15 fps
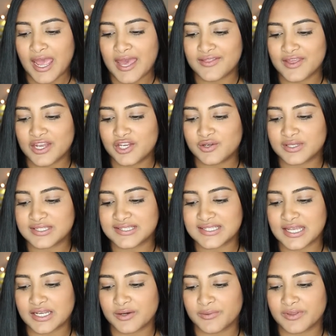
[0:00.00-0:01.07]
and then you can
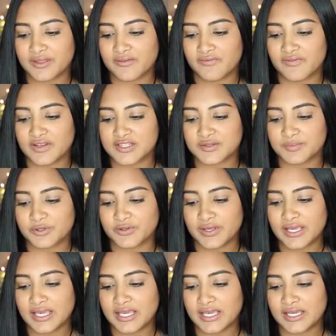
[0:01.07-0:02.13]
send it with
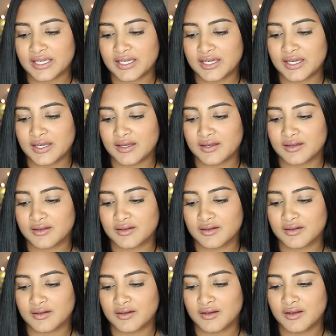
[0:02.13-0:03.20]
invisible ink.
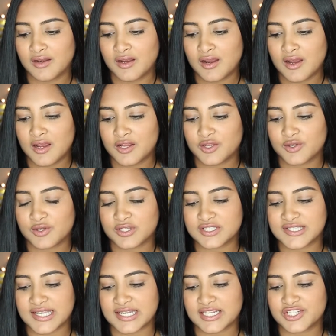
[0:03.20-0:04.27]
You
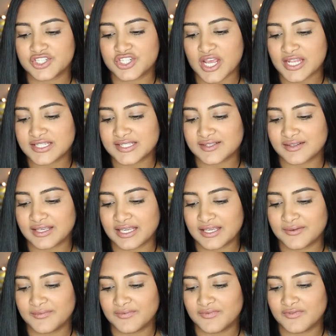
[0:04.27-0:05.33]
can send it
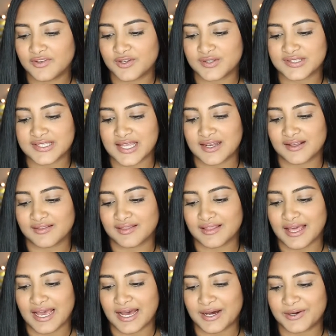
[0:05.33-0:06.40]
gently, you can send it
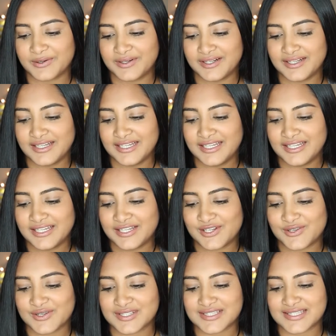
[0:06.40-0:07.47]
loud,
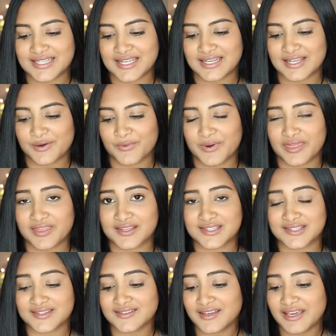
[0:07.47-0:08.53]
you can send it with a
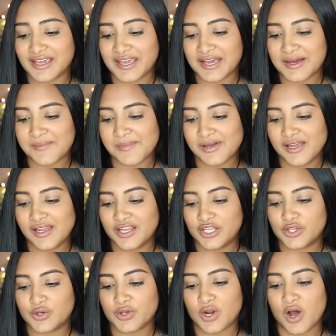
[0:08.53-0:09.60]
slam.
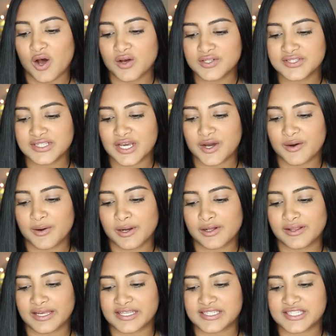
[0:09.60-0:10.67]
You can also
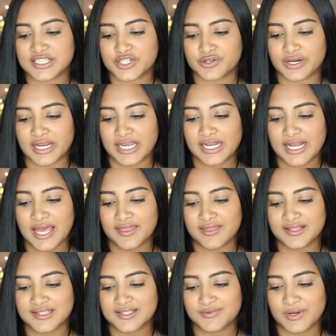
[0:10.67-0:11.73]
click screen, and
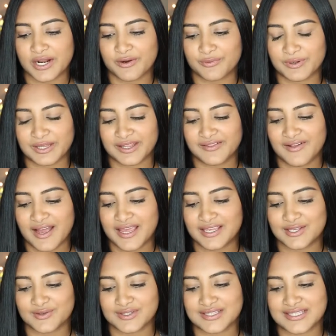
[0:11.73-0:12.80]
this is what I really
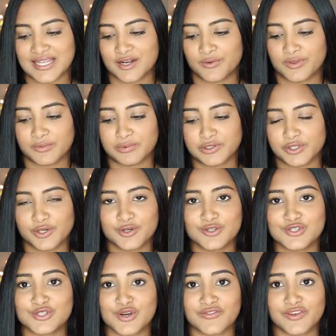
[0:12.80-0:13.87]
like. You can send it with
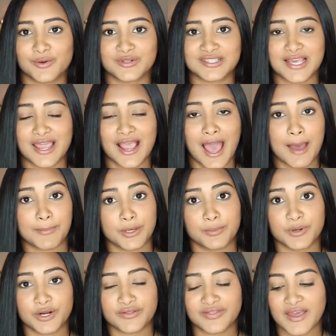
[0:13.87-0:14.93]
balloons, so if you were saying happy
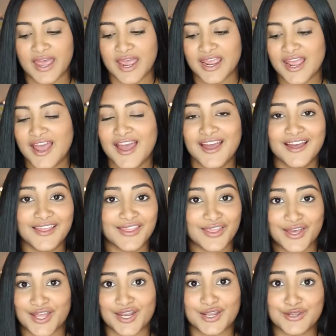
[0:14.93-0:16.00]
birthday,
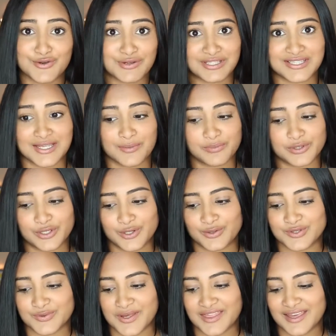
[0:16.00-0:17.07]
then you can send
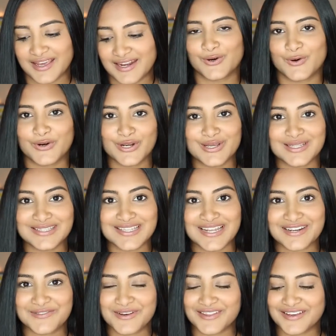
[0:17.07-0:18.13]
balloons with it. Or you can
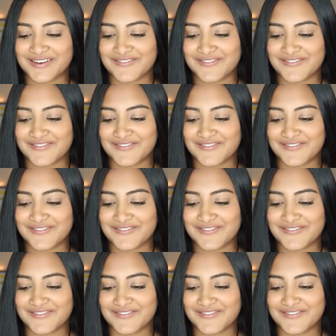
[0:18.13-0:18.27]
send it with